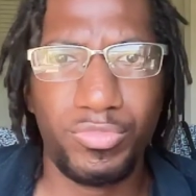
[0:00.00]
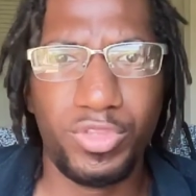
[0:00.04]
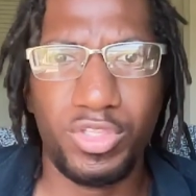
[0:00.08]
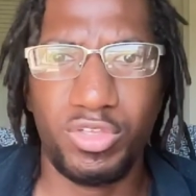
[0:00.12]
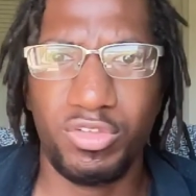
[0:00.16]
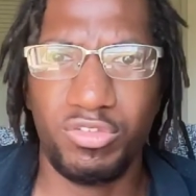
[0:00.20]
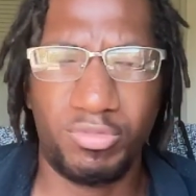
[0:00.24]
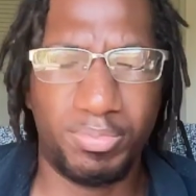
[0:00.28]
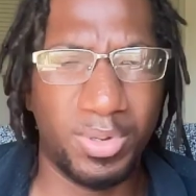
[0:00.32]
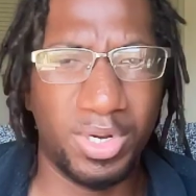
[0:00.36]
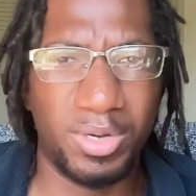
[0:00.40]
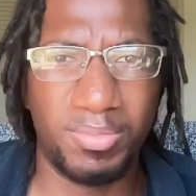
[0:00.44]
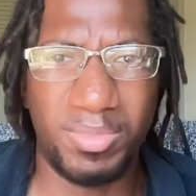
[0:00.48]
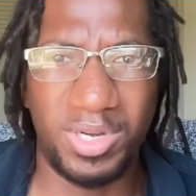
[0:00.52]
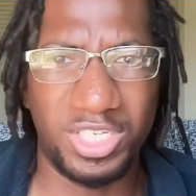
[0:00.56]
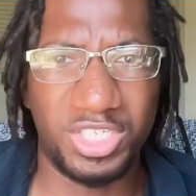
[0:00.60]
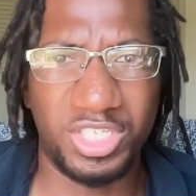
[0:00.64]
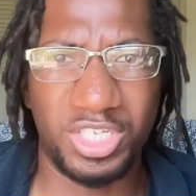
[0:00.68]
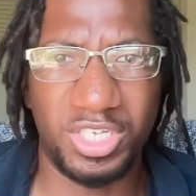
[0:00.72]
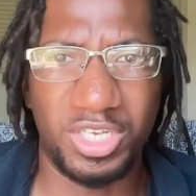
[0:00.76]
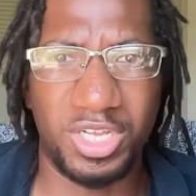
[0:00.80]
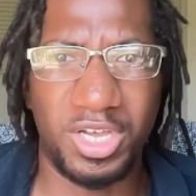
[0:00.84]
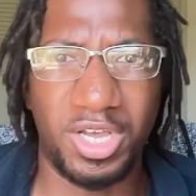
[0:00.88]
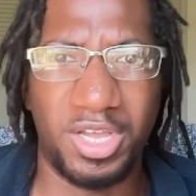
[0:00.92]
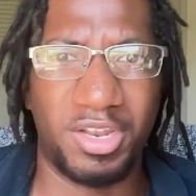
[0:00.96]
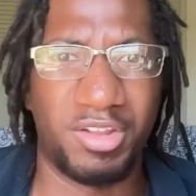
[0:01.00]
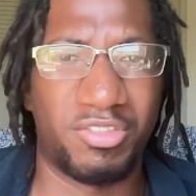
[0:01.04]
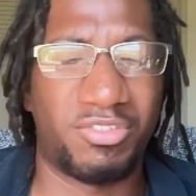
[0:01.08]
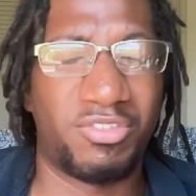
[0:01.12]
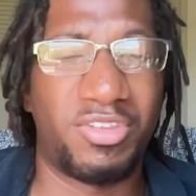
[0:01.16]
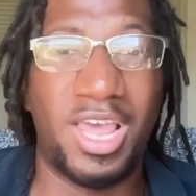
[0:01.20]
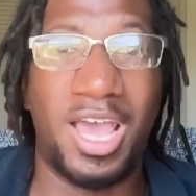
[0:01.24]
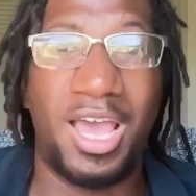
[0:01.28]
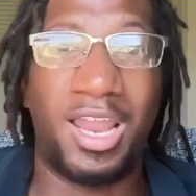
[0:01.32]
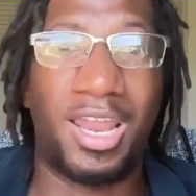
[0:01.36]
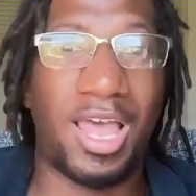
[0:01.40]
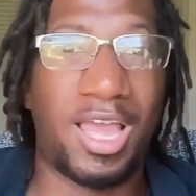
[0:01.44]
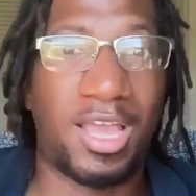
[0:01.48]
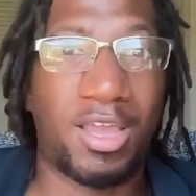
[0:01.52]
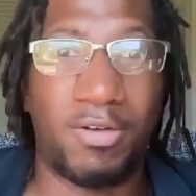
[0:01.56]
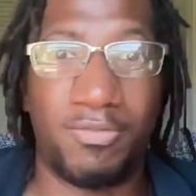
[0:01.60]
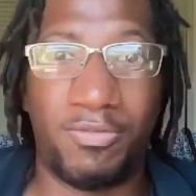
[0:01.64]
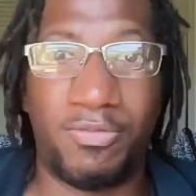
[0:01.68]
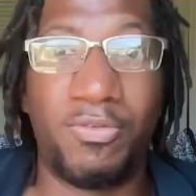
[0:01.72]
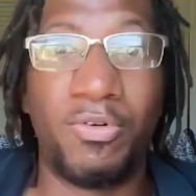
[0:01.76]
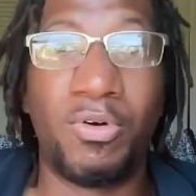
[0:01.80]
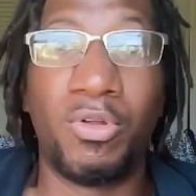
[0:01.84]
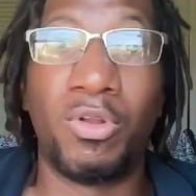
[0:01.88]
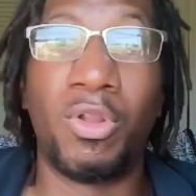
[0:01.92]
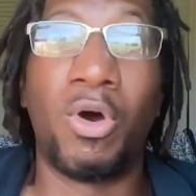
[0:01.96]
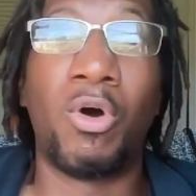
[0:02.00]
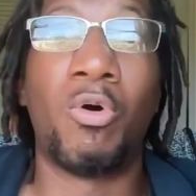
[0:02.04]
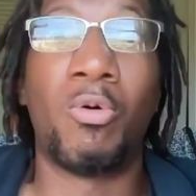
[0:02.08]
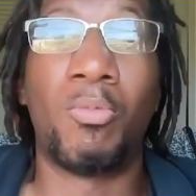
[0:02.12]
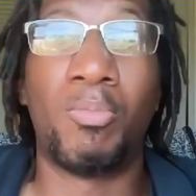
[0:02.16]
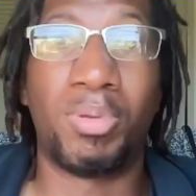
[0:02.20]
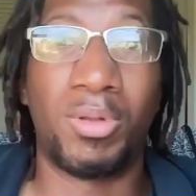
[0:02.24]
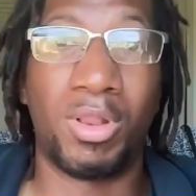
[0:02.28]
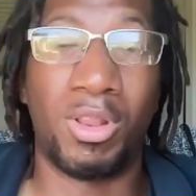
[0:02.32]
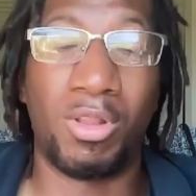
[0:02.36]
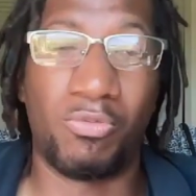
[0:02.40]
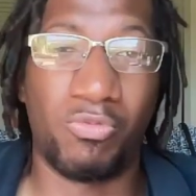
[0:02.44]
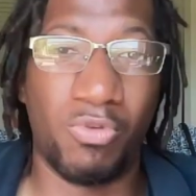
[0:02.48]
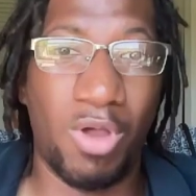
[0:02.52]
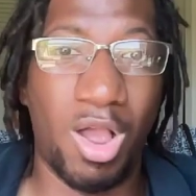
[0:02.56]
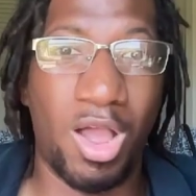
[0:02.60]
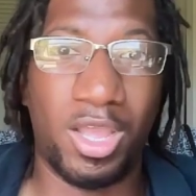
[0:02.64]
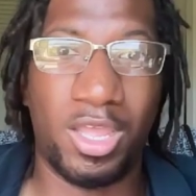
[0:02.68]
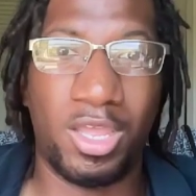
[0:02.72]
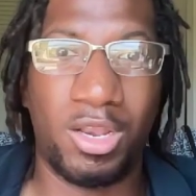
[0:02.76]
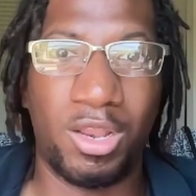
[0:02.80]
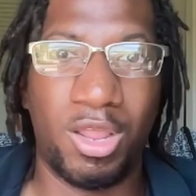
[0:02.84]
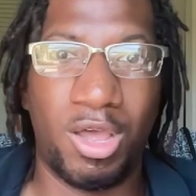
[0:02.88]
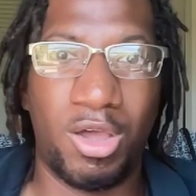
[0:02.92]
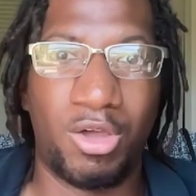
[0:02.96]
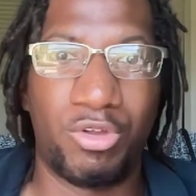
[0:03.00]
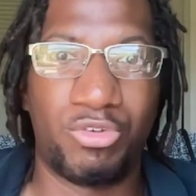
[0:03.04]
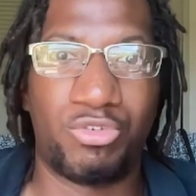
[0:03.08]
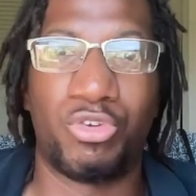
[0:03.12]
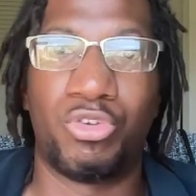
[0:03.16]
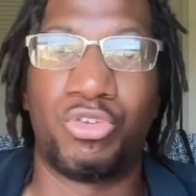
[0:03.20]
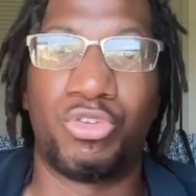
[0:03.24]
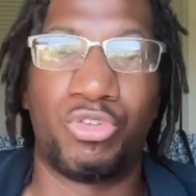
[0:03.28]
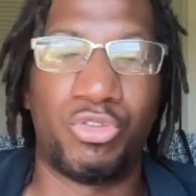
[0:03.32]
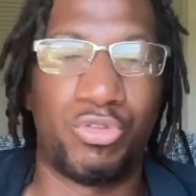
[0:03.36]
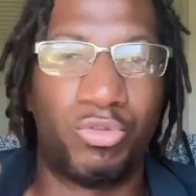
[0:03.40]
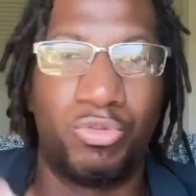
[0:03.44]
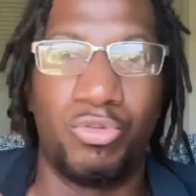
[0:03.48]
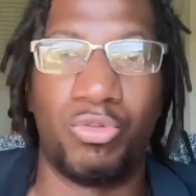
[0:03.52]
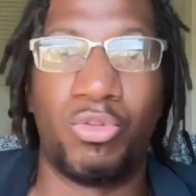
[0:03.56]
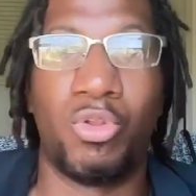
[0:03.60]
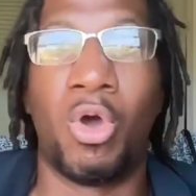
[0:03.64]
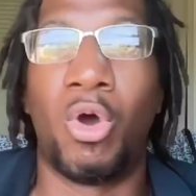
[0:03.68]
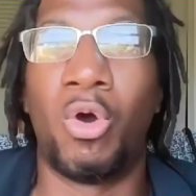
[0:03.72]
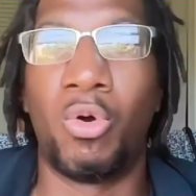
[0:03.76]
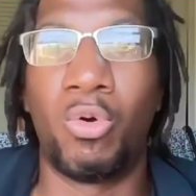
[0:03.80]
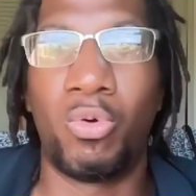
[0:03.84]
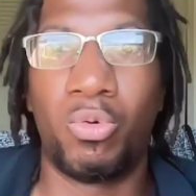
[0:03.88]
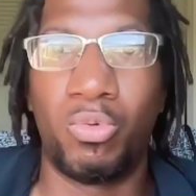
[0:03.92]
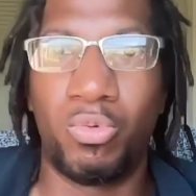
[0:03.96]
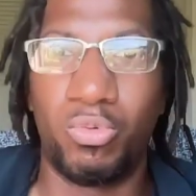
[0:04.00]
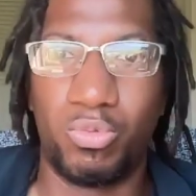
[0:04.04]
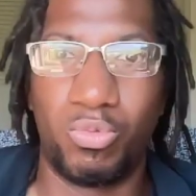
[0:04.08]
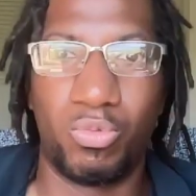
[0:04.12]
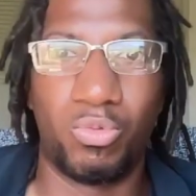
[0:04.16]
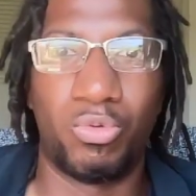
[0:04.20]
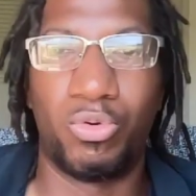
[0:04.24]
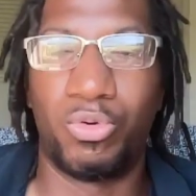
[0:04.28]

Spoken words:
it's pretty much a gun. It's not like a full-on rocket launcher. No,